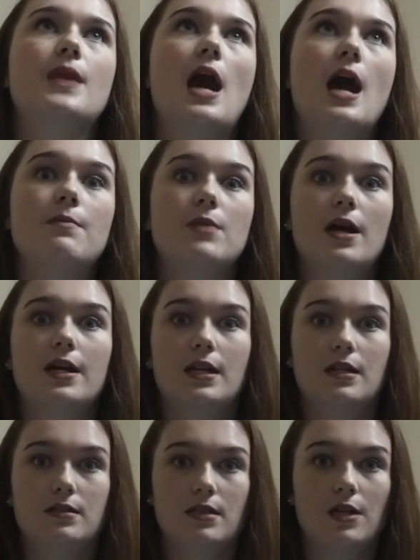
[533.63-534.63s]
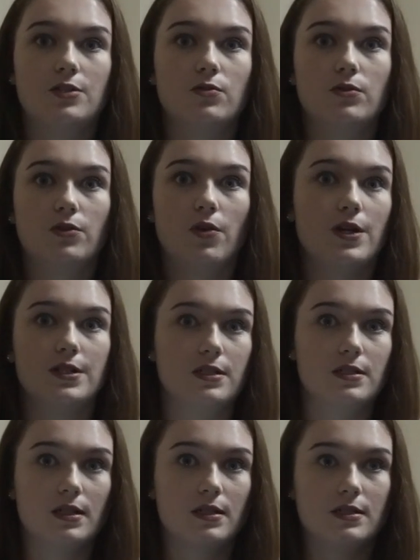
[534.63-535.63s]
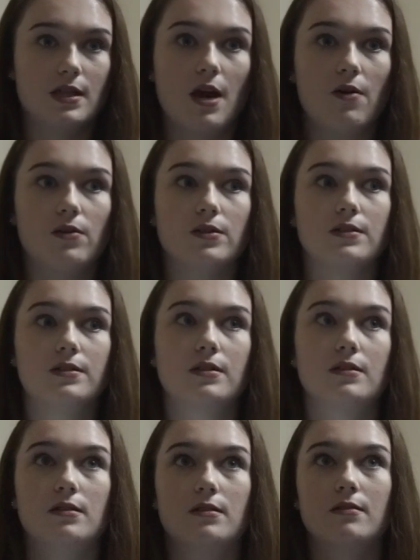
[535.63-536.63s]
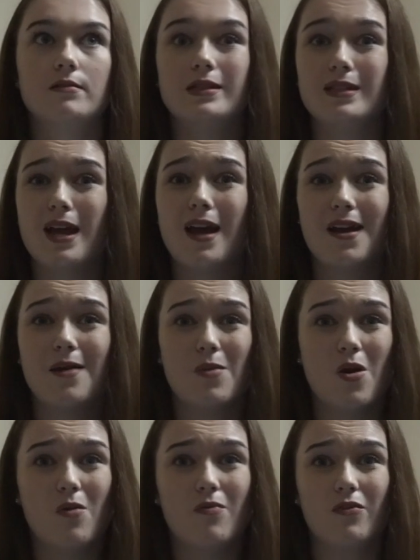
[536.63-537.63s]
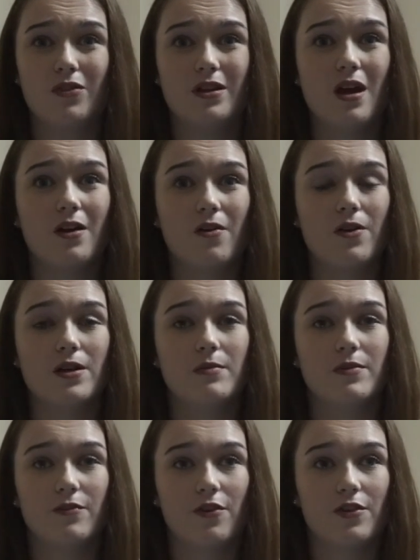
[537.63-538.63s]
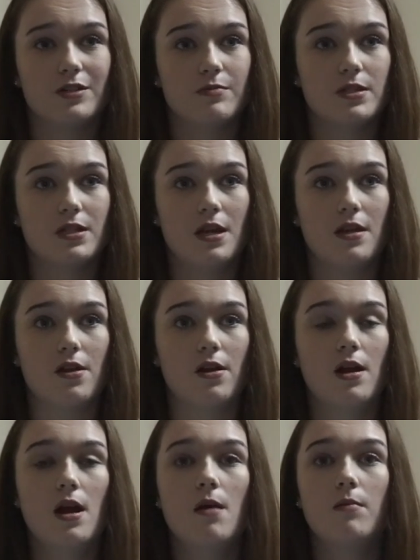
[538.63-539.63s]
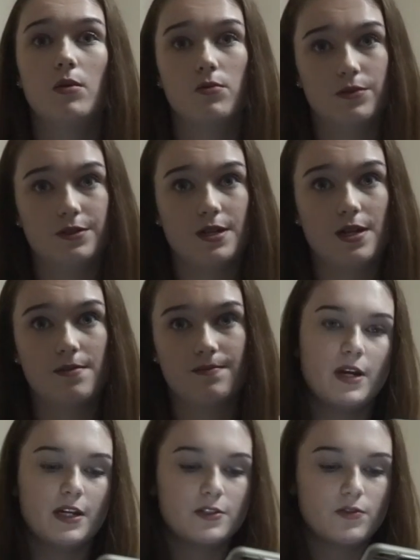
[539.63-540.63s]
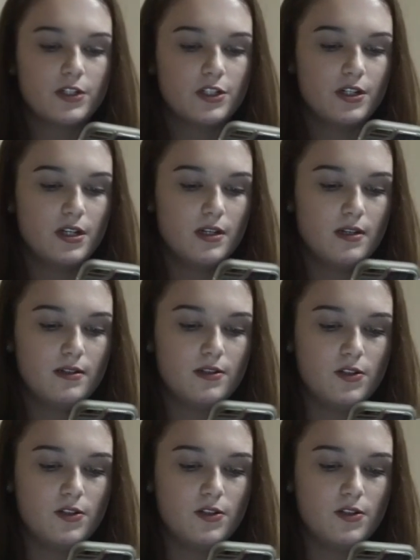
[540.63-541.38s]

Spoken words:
I'm not getting scheduled crazy 60 hours yet. I'm hopefully not going to be for Christmas either, but we'll see. The next question is,